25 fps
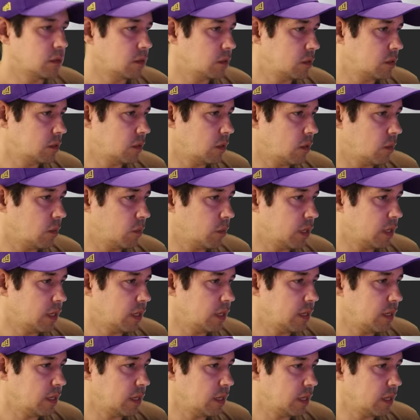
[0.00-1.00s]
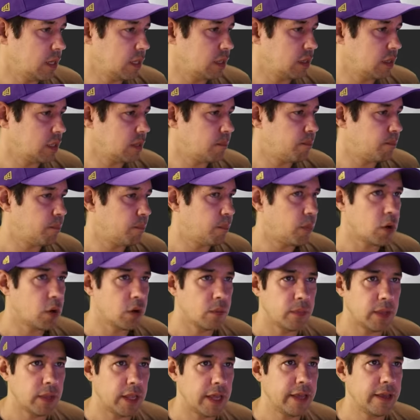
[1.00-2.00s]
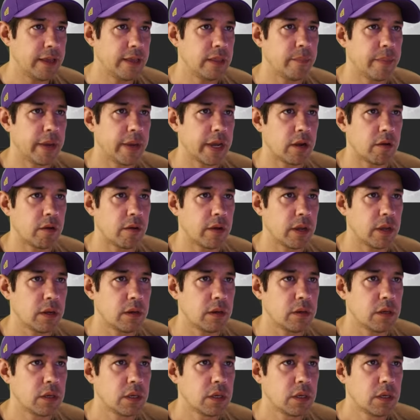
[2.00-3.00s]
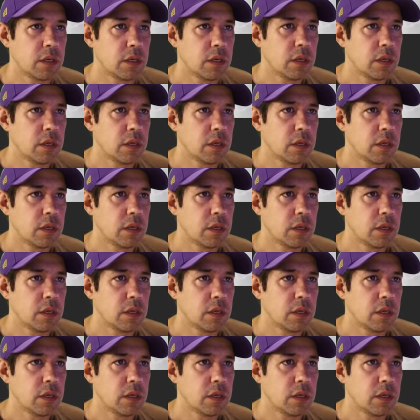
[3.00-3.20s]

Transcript: So I'm gonna hit the bottom layer, the background,